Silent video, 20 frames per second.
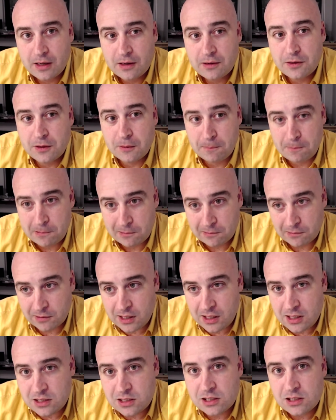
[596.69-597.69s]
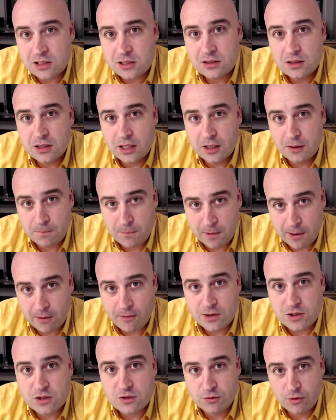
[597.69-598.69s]
The police in
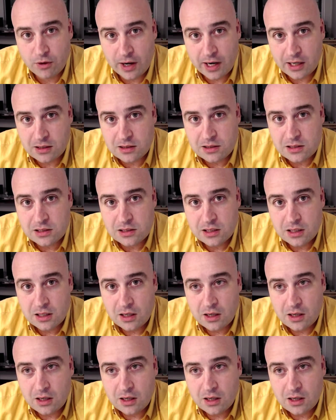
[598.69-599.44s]
Paris, France,